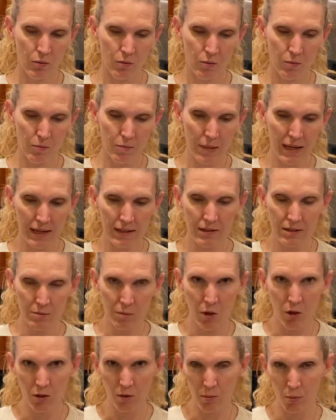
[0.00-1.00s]
make
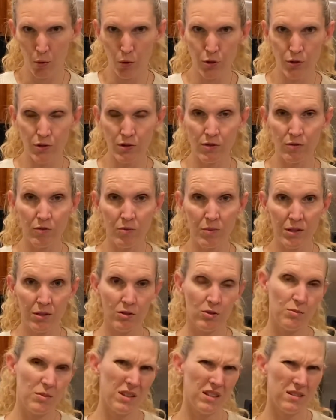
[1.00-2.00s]
smaller portions of meals
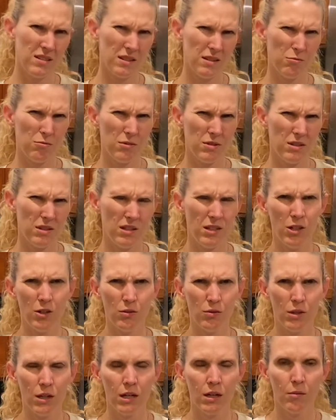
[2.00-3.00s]
because I would,
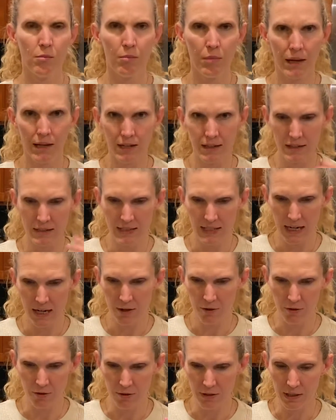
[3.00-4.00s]
my
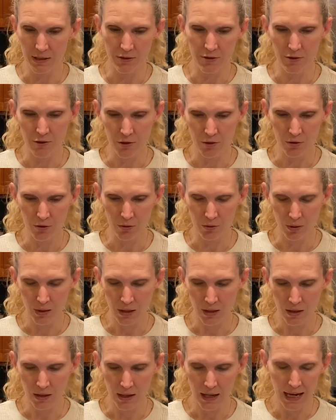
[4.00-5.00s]
standard is to
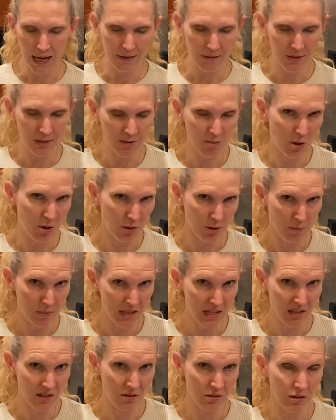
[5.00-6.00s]
have a smaller
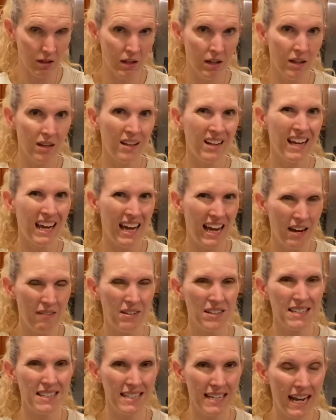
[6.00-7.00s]
meal, have a
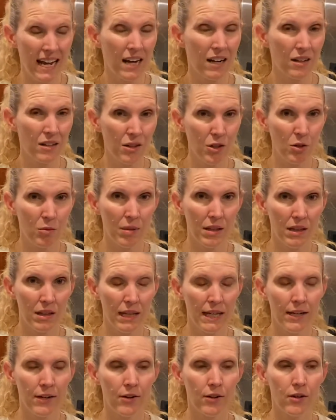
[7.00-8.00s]
snack a little bit
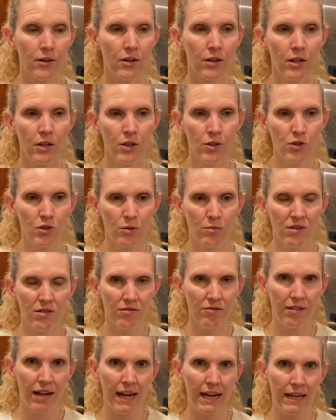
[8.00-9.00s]
later. So I'm
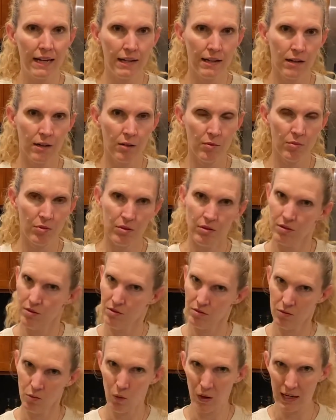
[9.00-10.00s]
dividing up
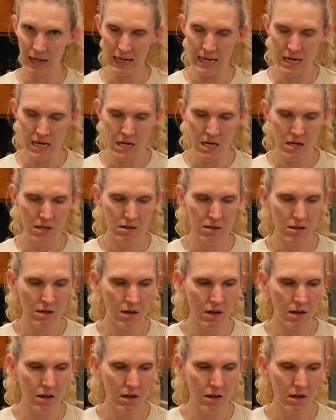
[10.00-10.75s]
when I eat.